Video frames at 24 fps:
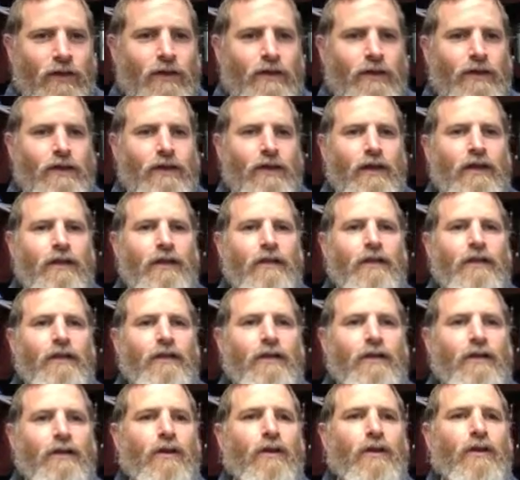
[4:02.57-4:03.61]
is that
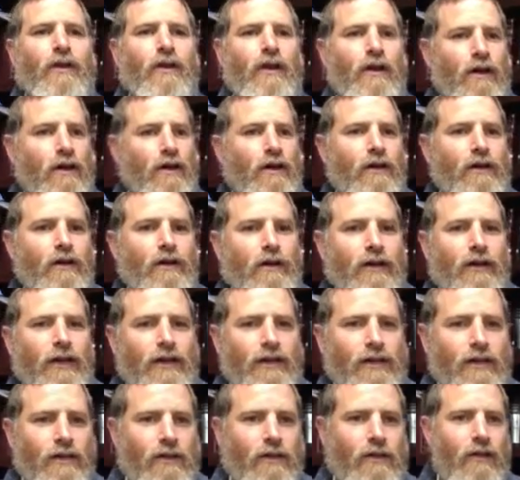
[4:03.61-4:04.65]
teichacha
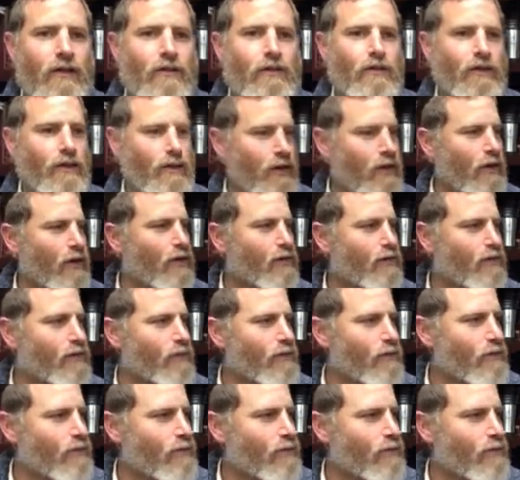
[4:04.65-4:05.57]
has to come with love